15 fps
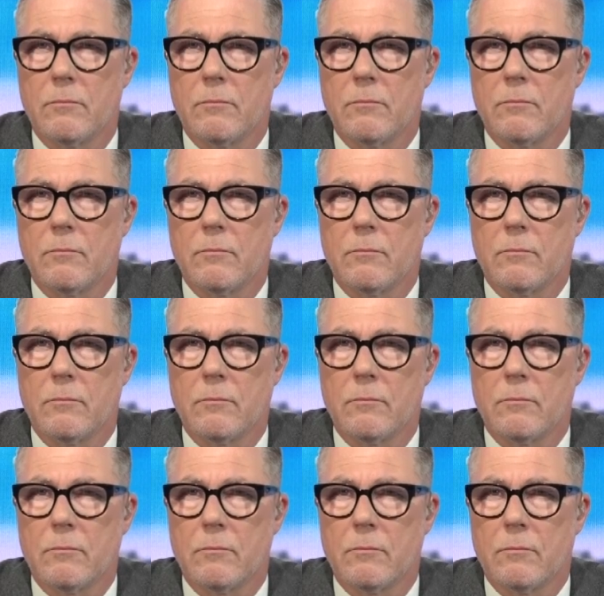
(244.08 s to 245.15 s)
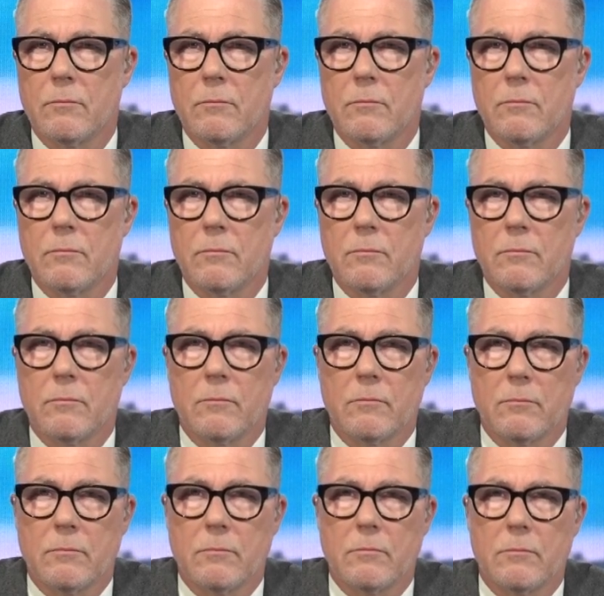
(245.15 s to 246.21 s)

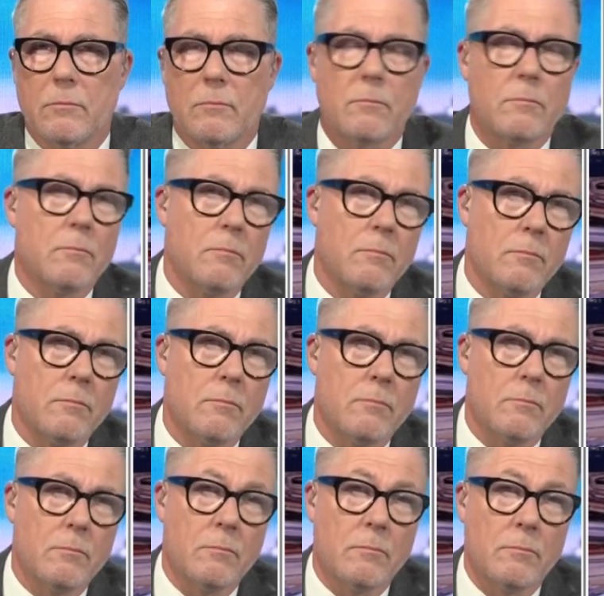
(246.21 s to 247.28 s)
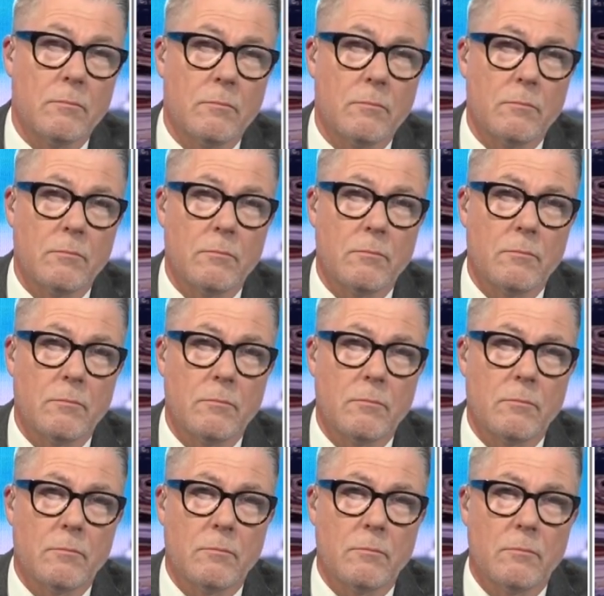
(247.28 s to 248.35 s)

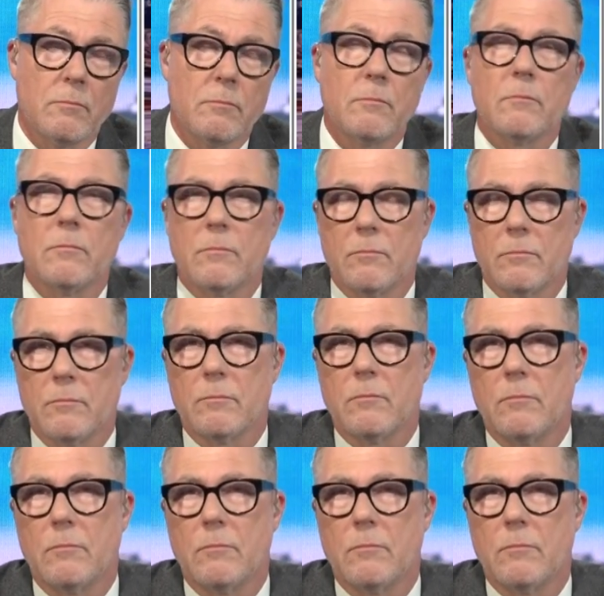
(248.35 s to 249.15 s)
No words are spoken by the person on screen.